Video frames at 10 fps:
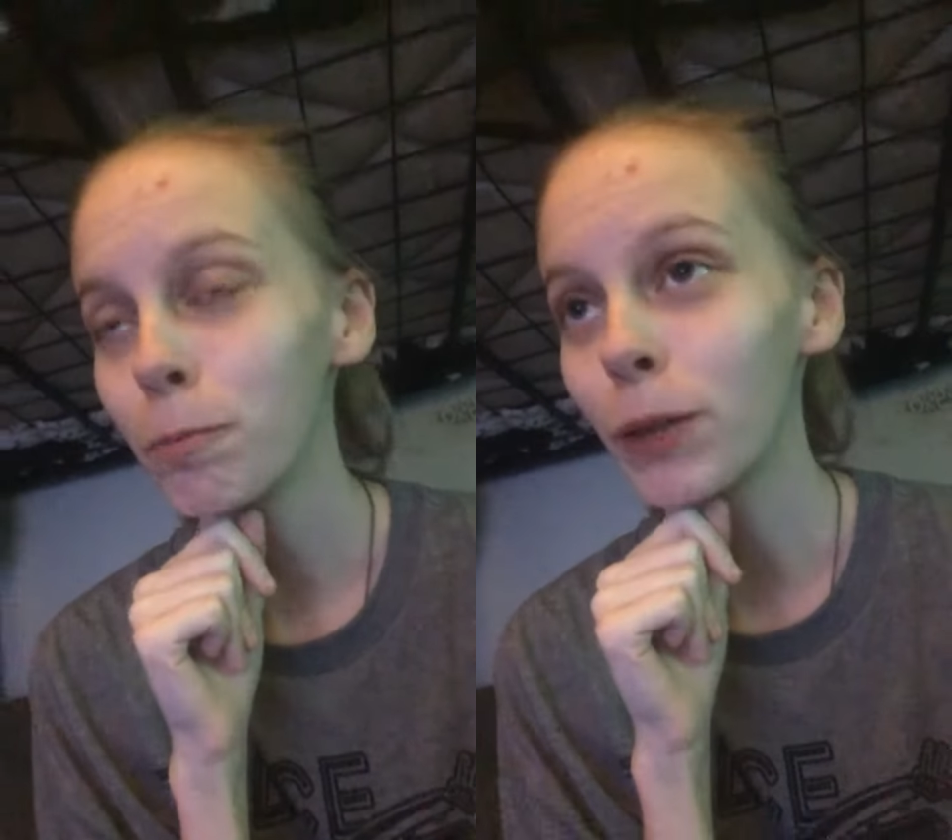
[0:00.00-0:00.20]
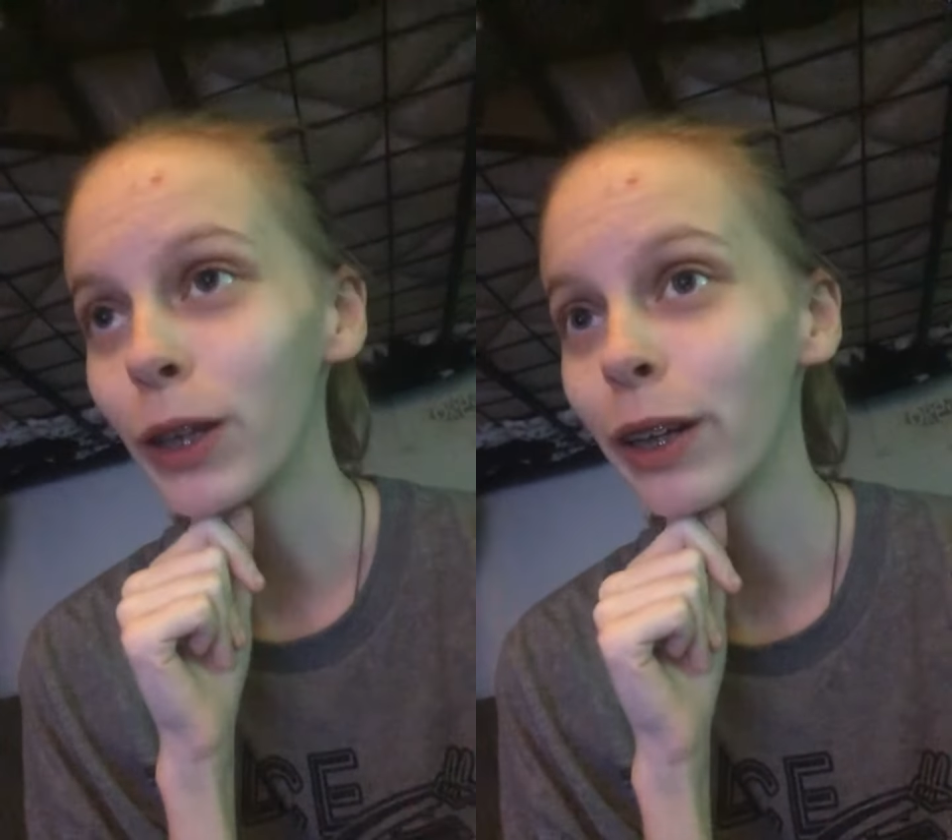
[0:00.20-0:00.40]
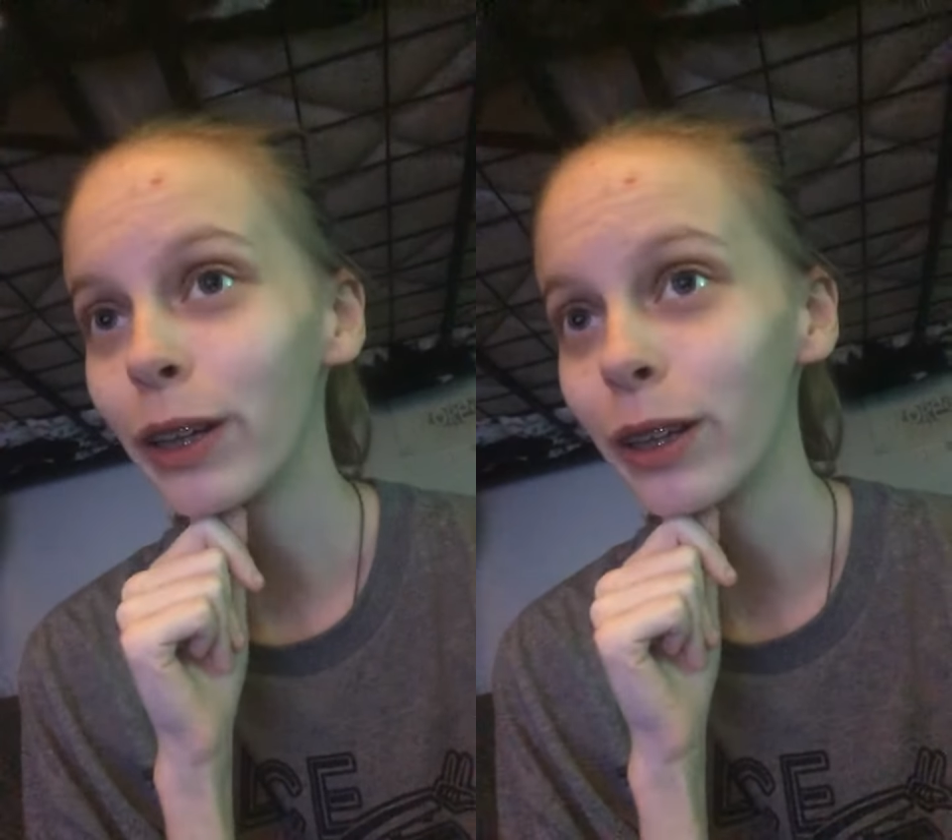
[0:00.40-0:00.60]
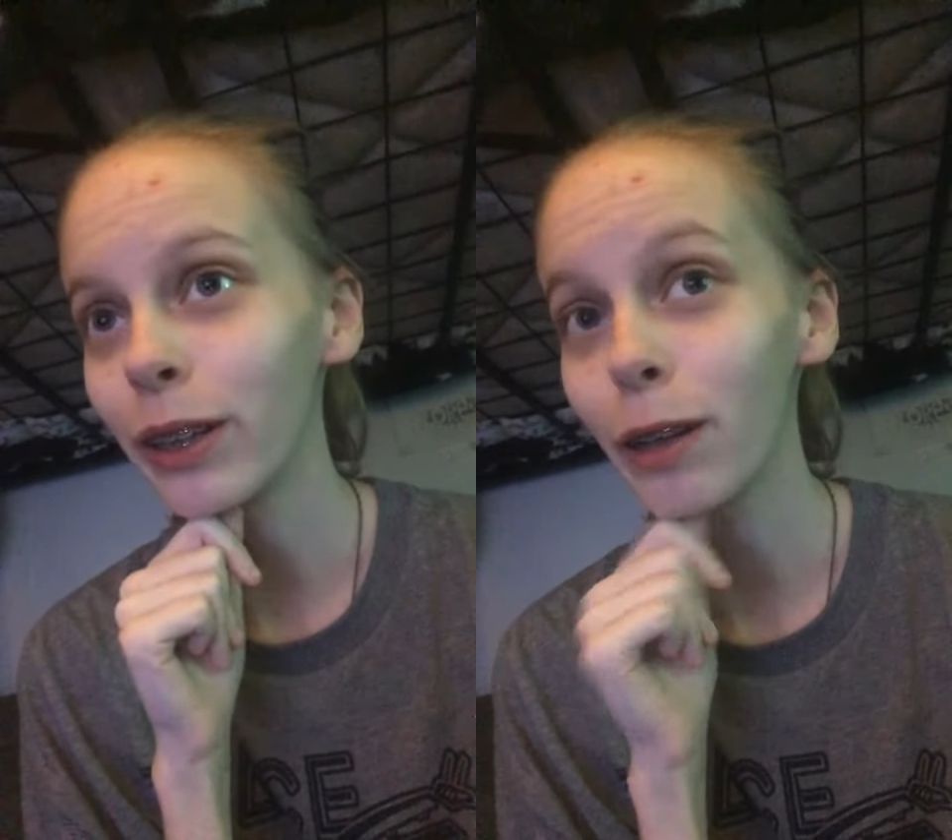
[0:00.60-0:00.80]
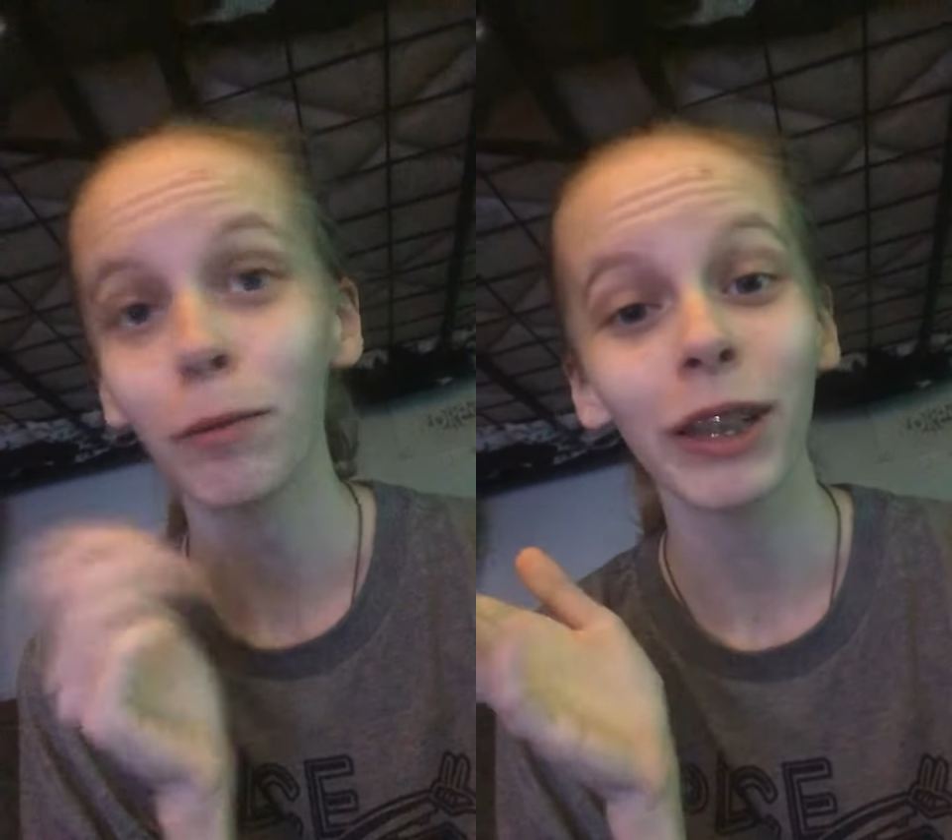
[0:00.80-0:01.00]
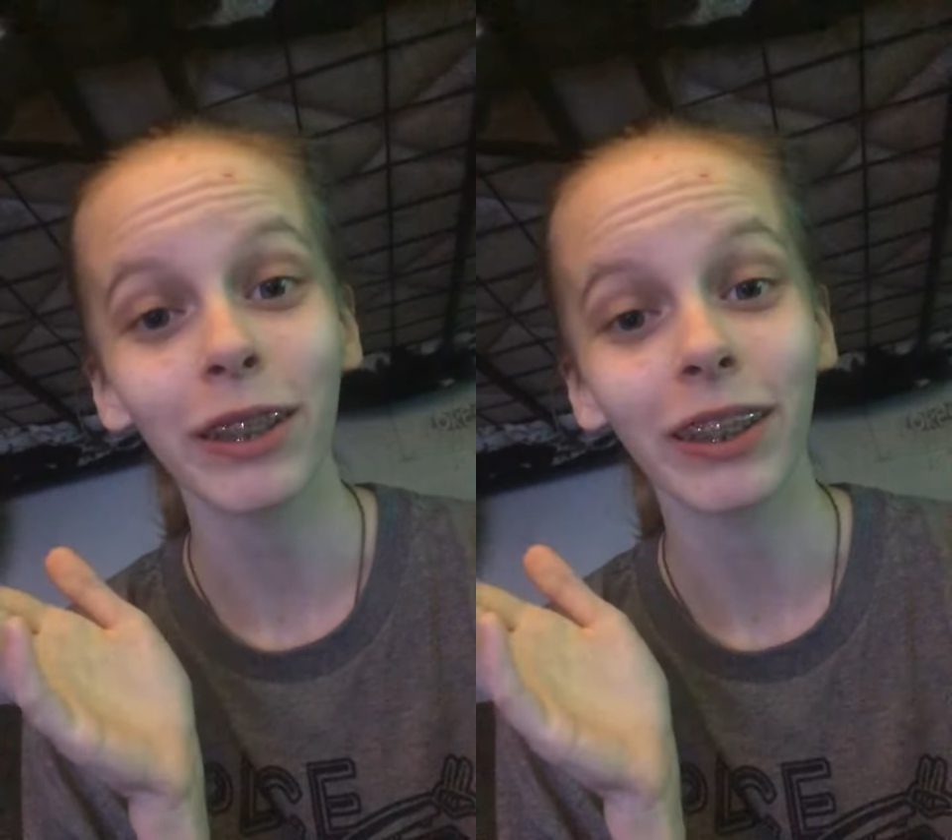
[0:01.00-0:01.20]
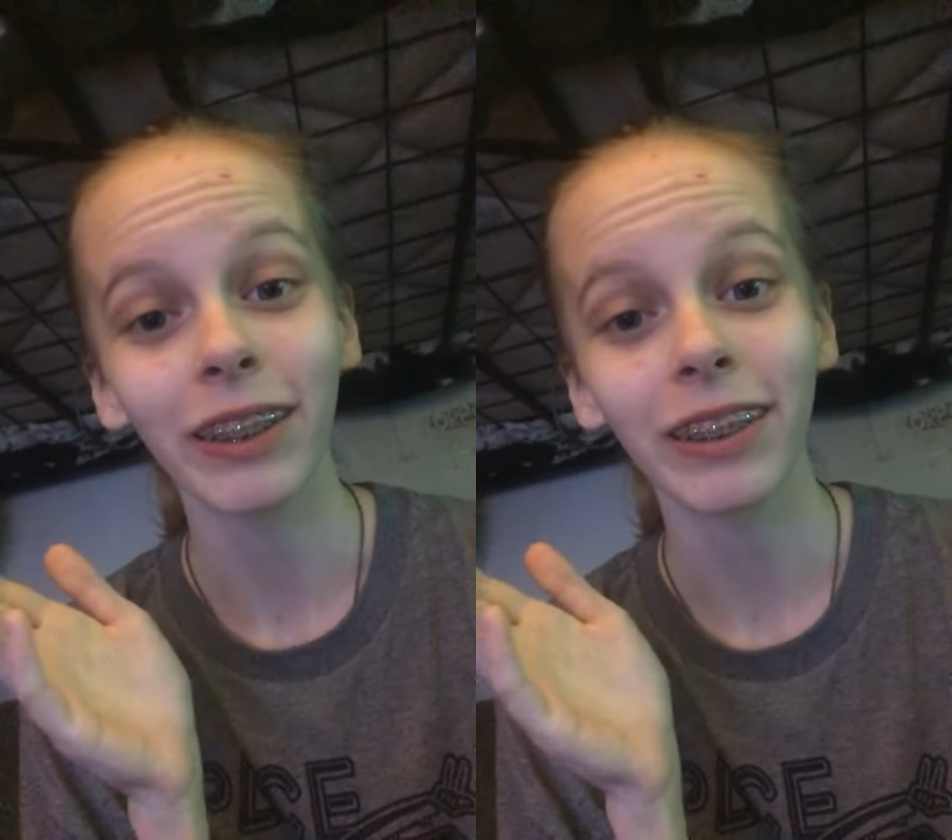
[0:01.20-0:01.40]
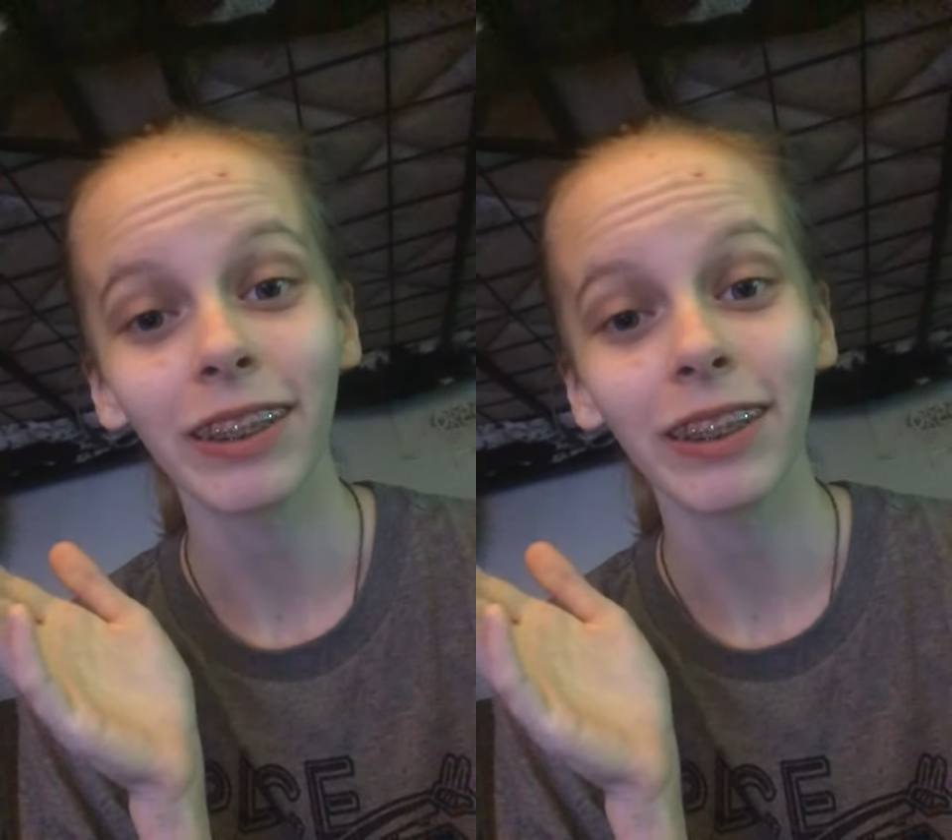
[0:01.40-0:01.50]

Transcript: because I'm lazy,